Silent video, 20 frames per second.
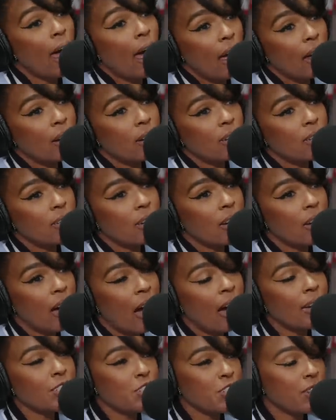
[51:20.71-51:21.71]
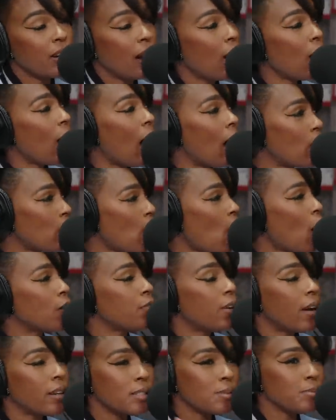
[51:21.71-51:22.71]
that. Mm-hmm. that I should. I'll, I'll,
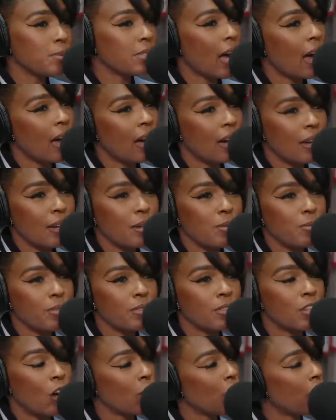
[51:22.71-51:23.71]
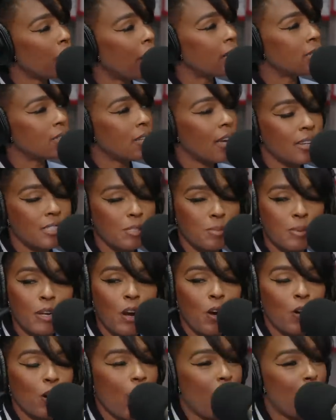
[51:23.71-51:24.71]
carve out some time. Don't nobody text me.
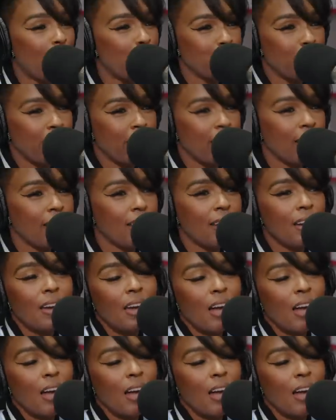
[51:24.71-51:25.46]
Don't call me.